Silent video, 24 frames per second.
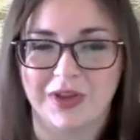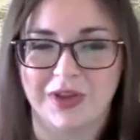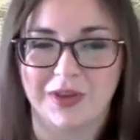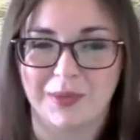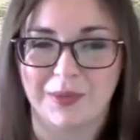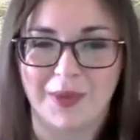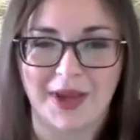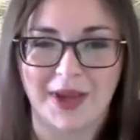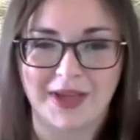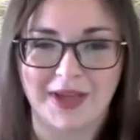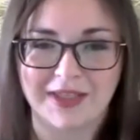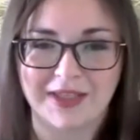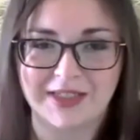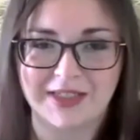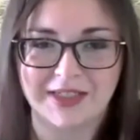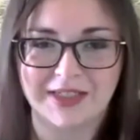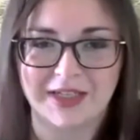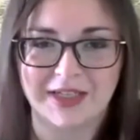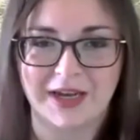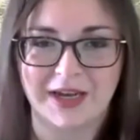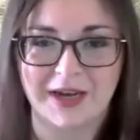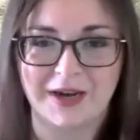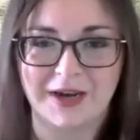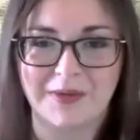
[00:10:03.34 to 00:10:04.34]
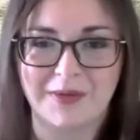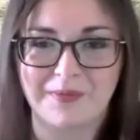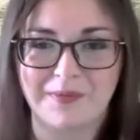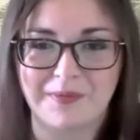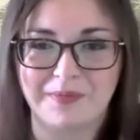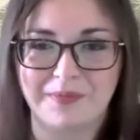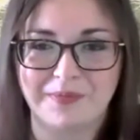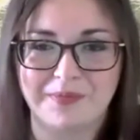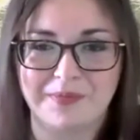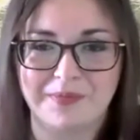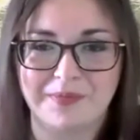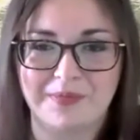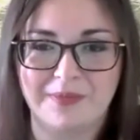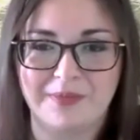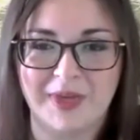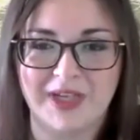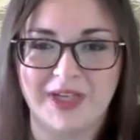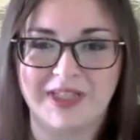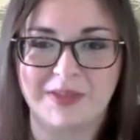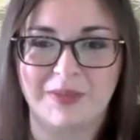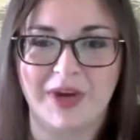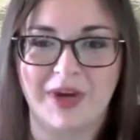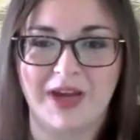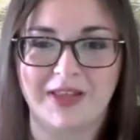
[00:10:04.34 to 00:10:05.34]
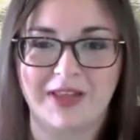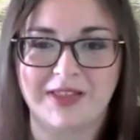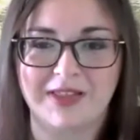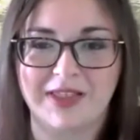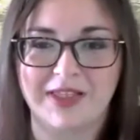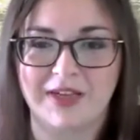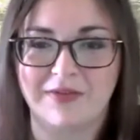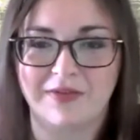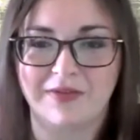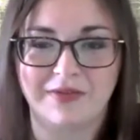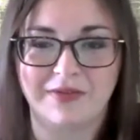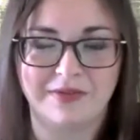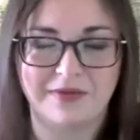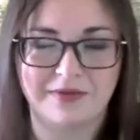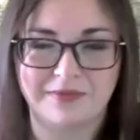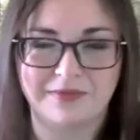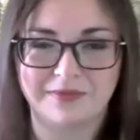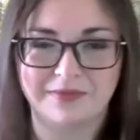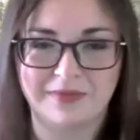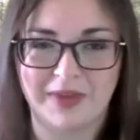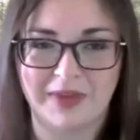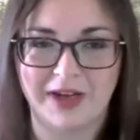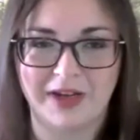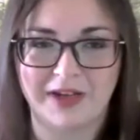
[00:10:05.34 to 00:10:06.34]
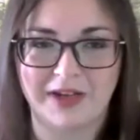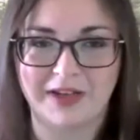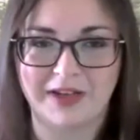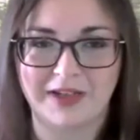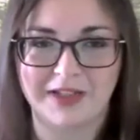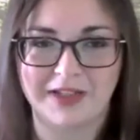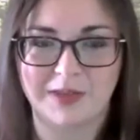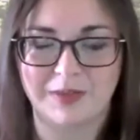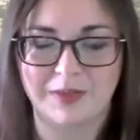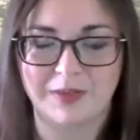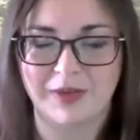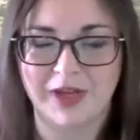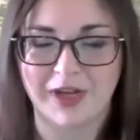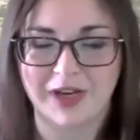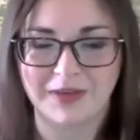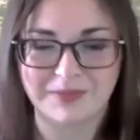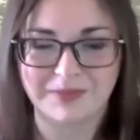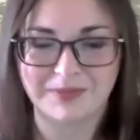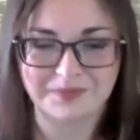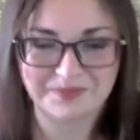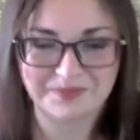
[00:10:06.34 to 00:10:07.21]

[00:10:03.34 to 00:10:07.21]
the best best baths I can explain.